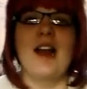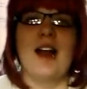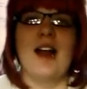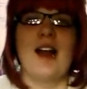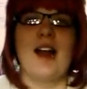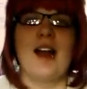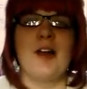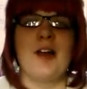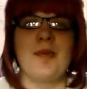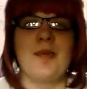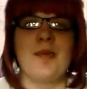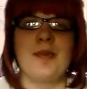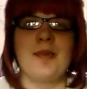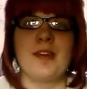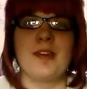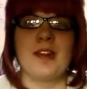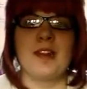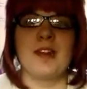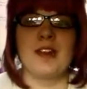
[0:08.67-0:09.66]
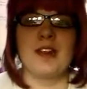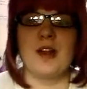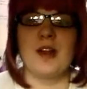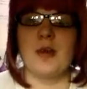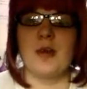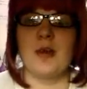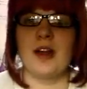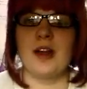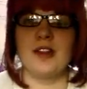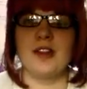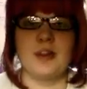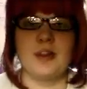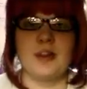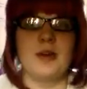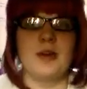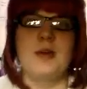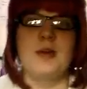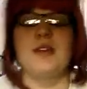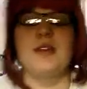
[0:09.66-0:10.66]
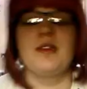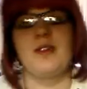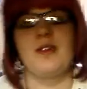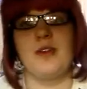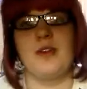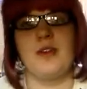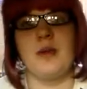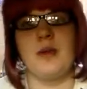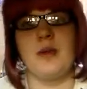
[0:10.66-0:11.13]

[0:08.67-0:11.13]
Well, this week we're reviewing